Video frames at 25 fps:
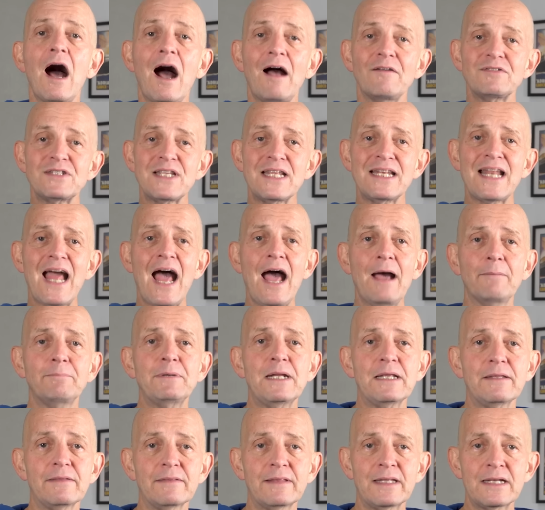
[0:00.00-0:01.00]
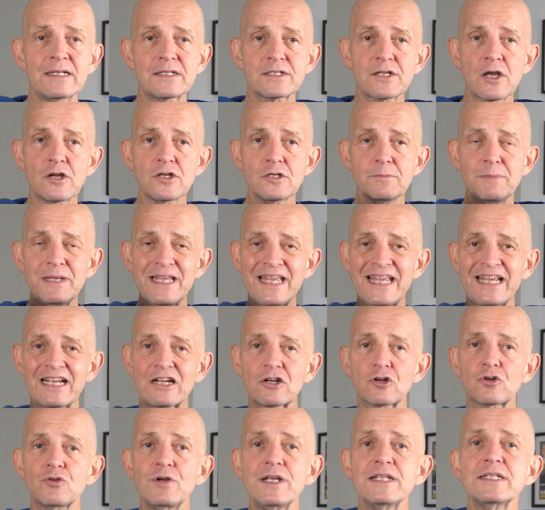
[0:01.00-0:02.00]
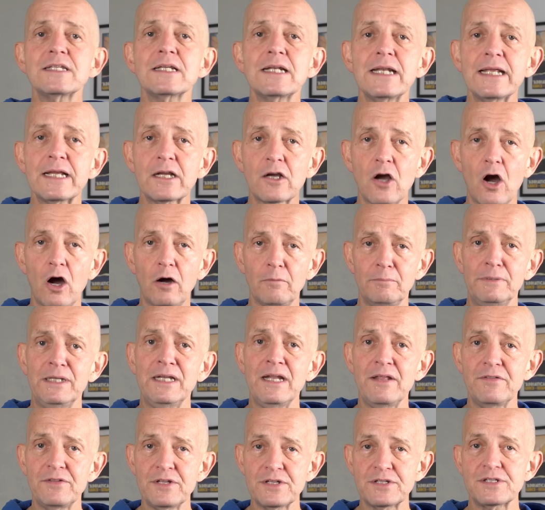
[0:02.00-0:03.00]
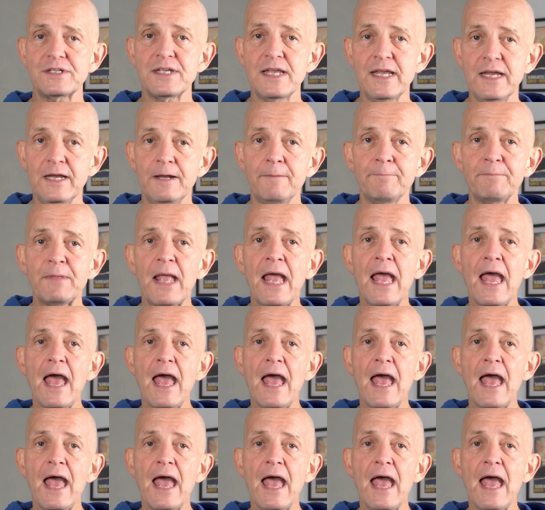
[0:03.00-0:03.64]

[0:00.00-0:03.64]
I've seen happening that is going to be increasingly common this year,